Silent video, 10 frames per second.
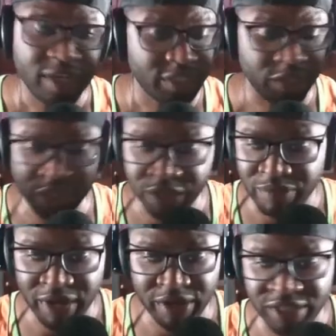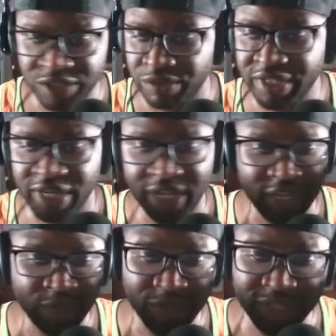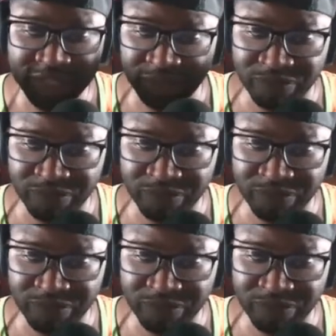good modern day storytelling, what's